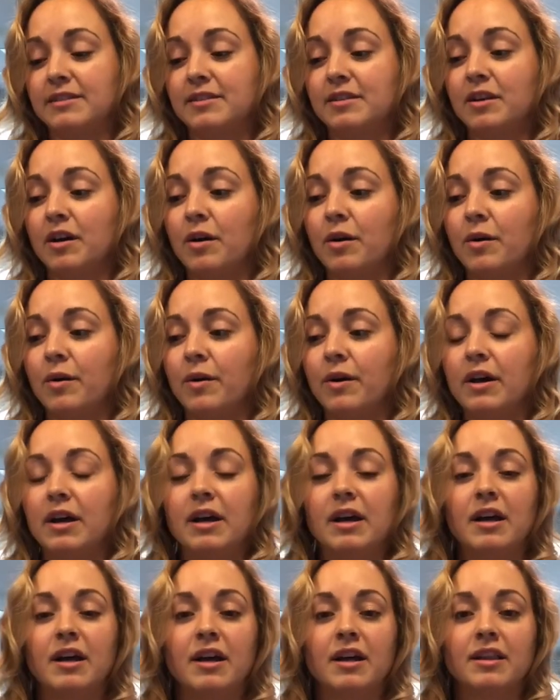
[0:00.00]
So
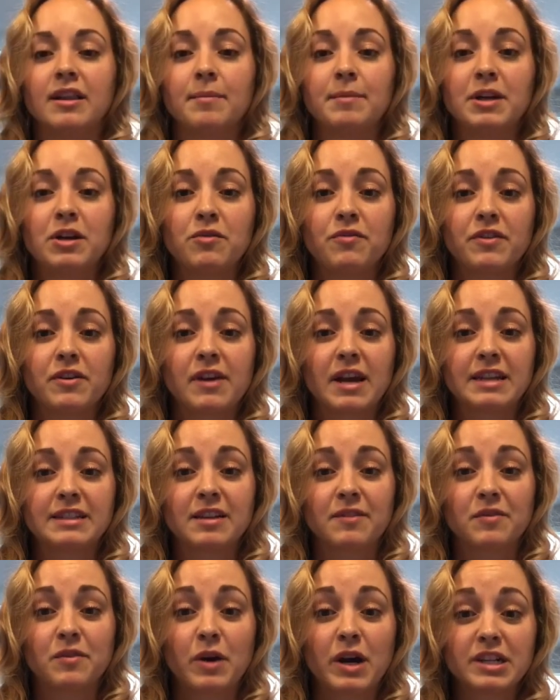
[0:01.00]
let me know if you guys
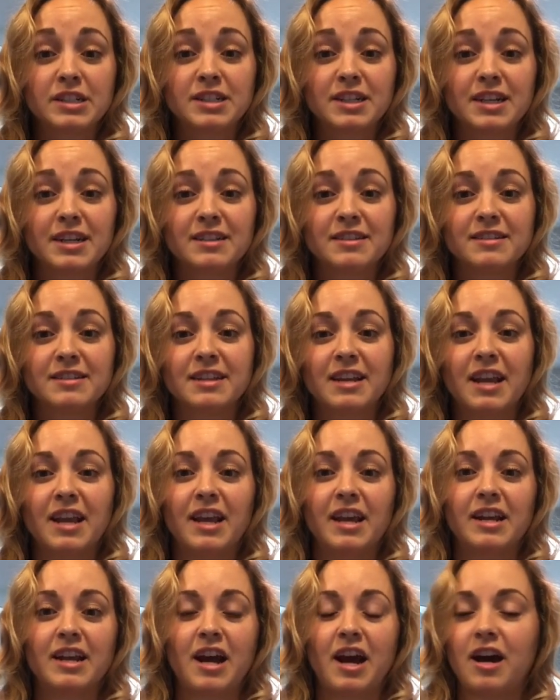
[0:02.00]
have questions,
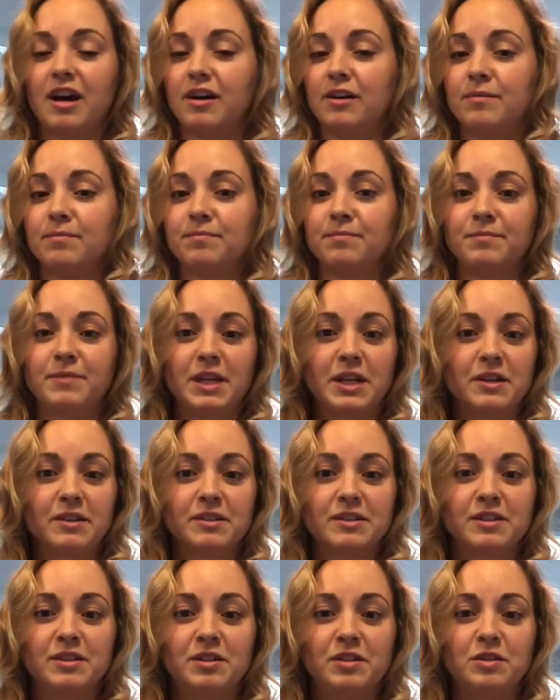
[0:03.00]
and I'm
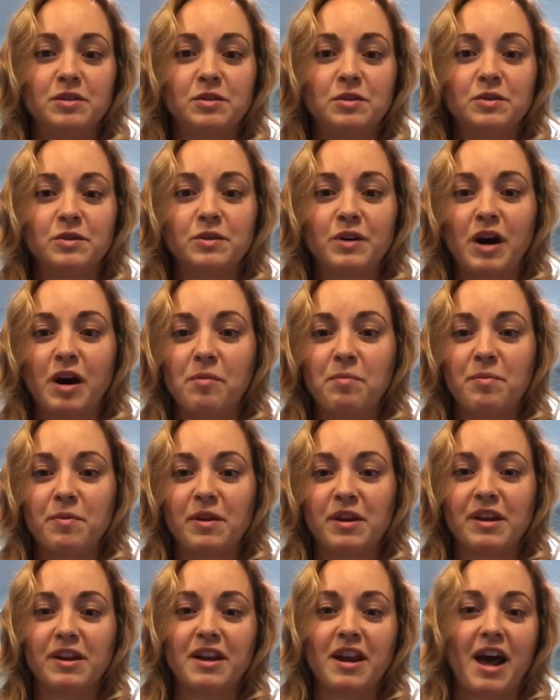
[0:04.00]
here to help
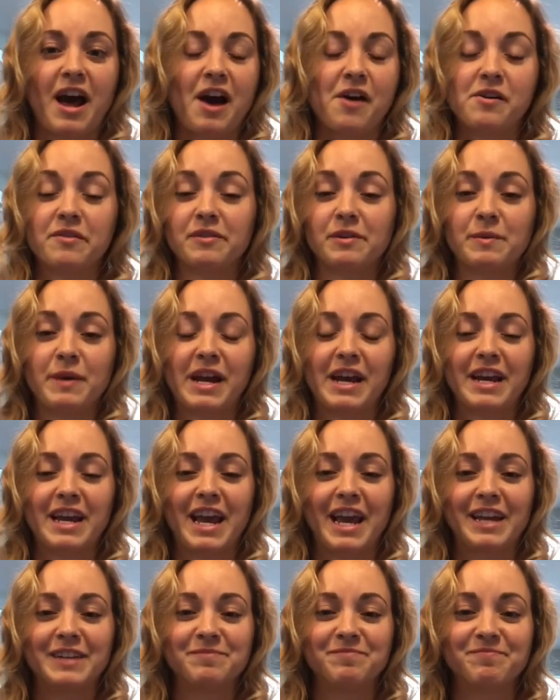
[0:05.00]
in however way I
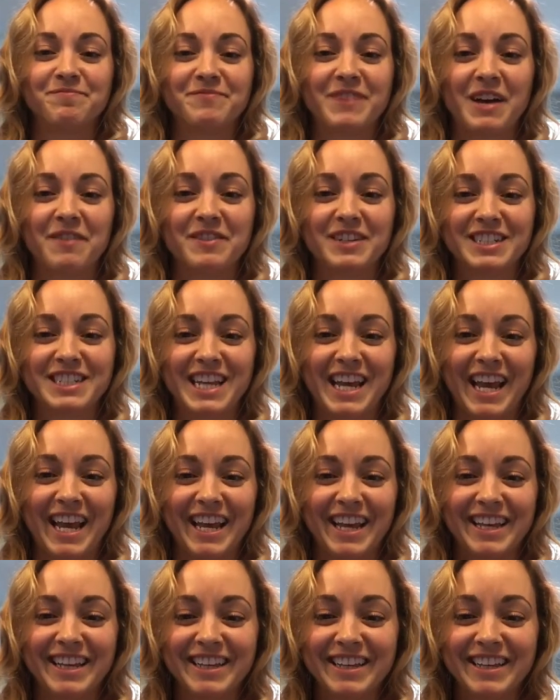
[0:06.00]
can. Have a good day.